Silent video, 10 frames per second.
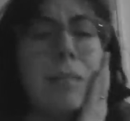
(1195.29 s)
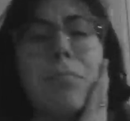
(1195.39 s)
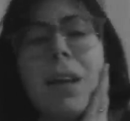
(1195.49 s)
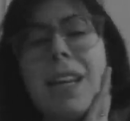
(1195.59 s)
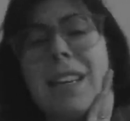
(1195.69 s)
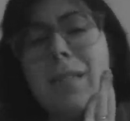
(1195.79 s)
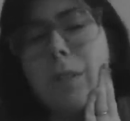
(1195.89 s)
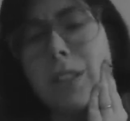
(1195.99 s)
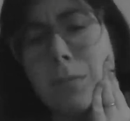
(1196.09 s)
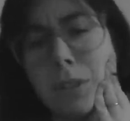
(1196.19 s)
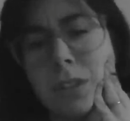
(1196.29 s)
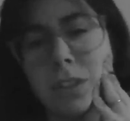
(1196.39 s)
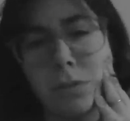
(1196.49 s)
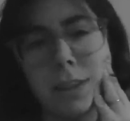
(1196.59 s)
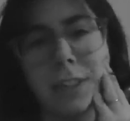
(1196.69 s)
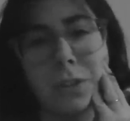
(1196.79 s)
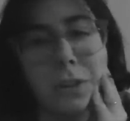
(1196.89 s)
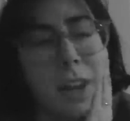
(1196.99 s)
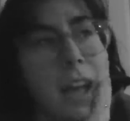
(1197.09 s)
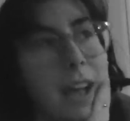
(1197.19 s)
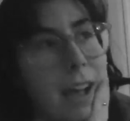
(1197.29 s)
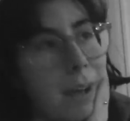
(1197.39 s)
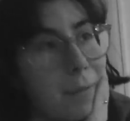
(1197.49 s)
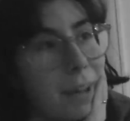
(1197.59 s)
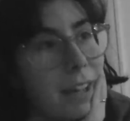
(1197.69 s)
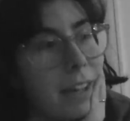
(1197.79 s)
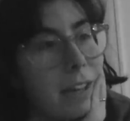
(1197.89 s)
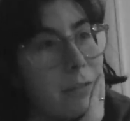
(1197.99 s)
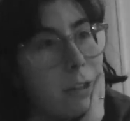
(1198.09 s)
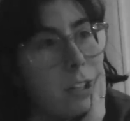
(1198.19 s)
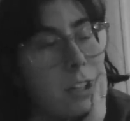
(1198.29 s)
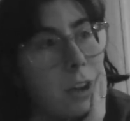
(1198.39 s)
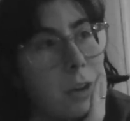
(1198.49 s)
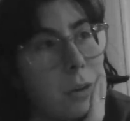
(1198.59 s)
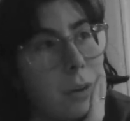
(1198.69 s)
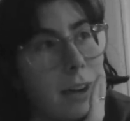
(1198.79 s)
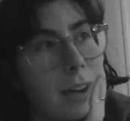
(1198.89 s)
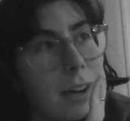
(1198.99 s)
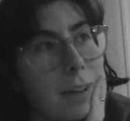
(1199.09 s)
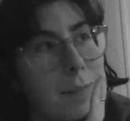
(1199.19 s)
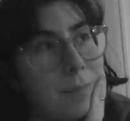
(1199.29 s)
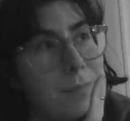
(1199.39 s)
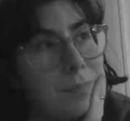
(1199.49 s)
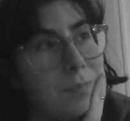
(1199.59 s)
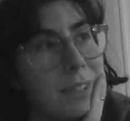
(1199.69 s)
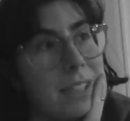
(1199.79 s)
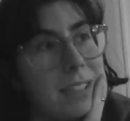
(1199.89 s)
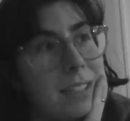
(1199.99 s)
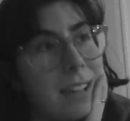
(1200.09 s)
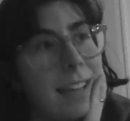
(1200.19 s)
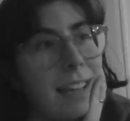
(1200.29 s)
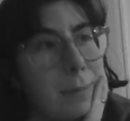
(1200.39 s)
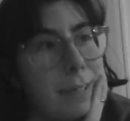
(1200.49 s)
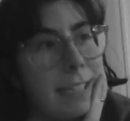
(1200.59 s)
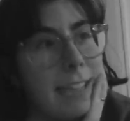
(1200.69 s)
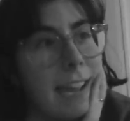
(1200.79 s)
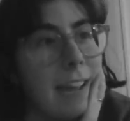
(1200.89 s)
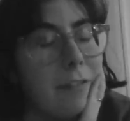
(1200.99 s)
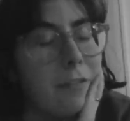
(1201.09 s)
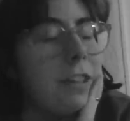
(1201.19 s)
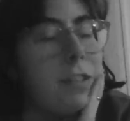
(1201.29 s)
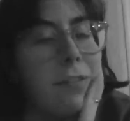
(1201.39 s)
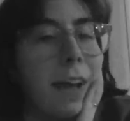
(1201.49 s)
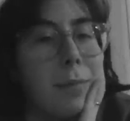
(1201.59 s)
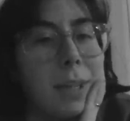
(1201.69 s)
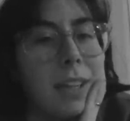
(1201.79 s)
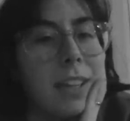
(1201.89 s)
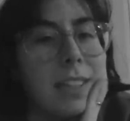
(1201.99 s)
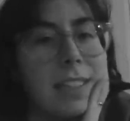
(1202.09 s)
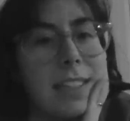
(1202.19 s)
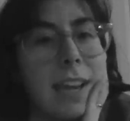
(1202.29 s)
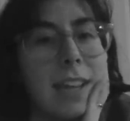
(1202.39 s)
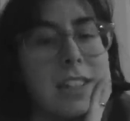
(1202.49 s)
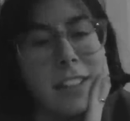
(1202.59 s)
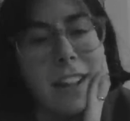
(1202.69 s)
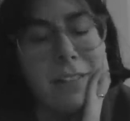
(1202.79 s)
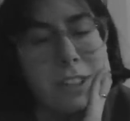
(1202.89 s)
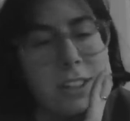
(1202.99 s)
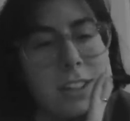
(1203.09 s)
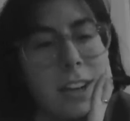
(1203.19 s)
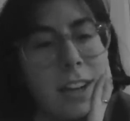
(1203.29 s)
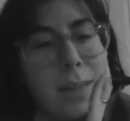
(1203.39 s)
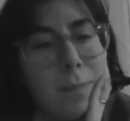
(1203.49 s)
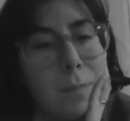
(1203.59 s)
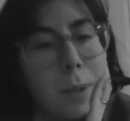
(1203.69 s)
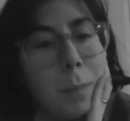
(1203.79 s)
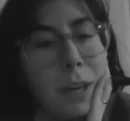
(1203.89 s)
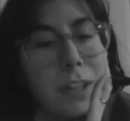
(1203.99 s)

my wisdom tooth story. So I kind of want to go to like Liberty and feel fabulous and just have a good time. But I